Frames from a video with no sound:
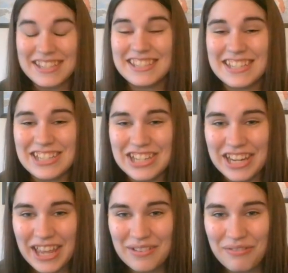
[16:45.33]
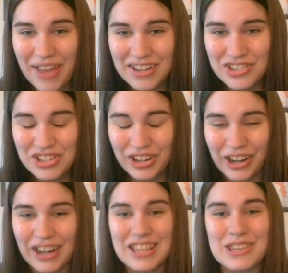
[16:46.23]
Stitching
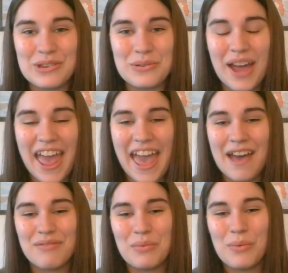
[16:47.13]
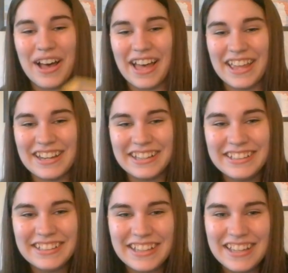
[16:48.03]
Adventure. You have won
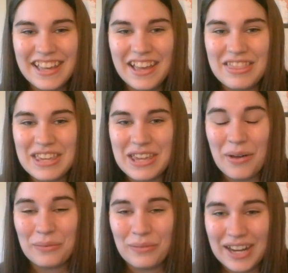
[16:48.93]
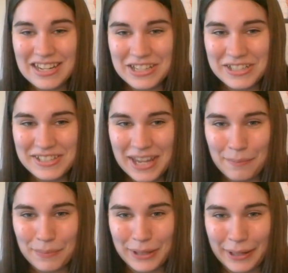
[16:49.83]
the reindeer
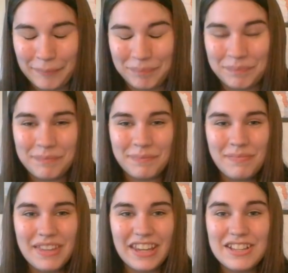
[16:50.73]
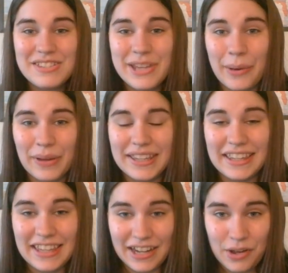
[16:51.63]
sampler. So
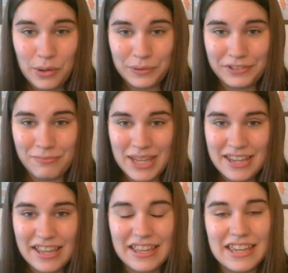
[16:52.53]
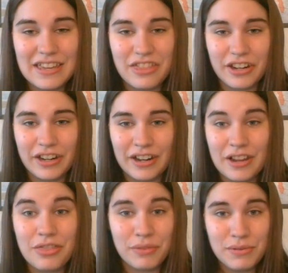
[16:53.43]
get a hold of me either
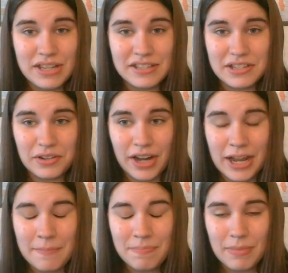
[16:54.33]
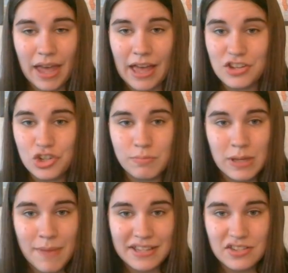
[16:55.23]
through Instagram, shoot me
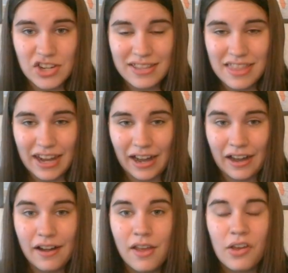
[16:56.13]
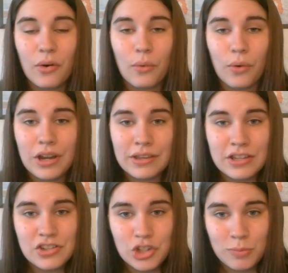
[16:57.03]
a message on there, or you
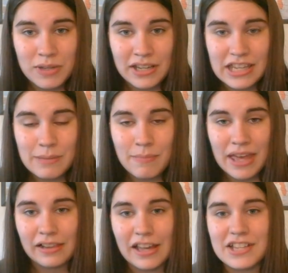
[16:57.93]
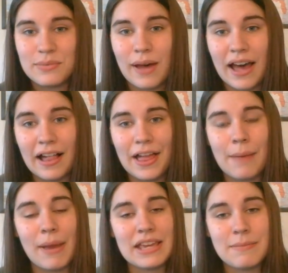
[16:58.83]
can shoot me an email as well at
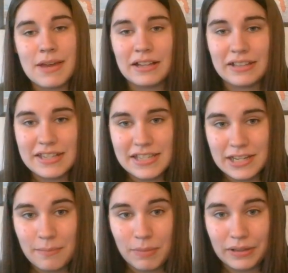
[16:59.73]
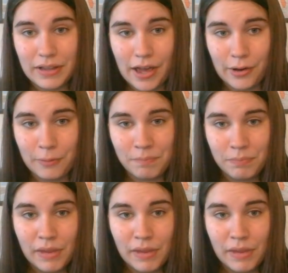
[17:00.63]
my email listed below.